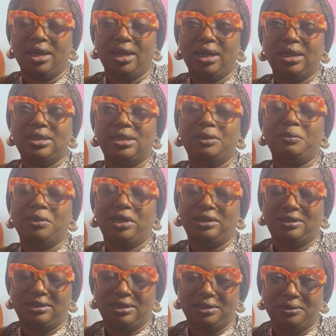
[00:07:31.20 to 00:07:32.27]
It's
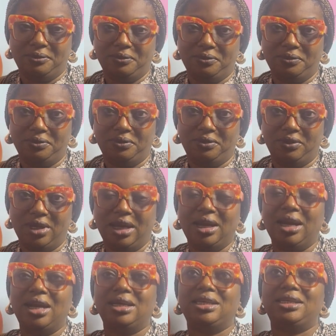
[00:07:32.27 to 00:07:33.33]
amazing. I
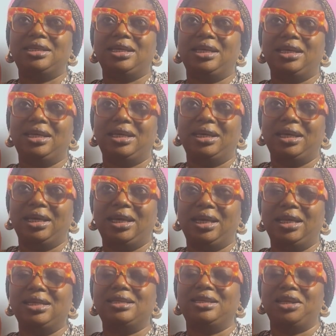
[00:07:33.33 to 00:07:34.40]
can't say
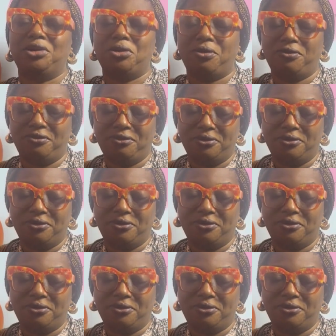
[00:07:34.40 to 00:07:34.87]
it's enough.